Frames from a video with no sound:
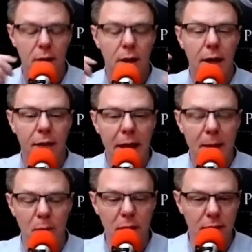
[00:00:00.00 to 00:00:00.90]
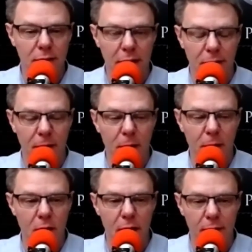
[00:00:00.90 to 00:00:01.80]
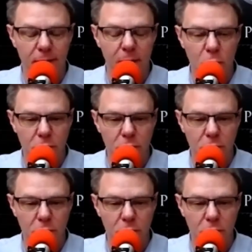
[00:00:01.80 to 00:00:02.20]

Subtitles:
And that means that they're not focused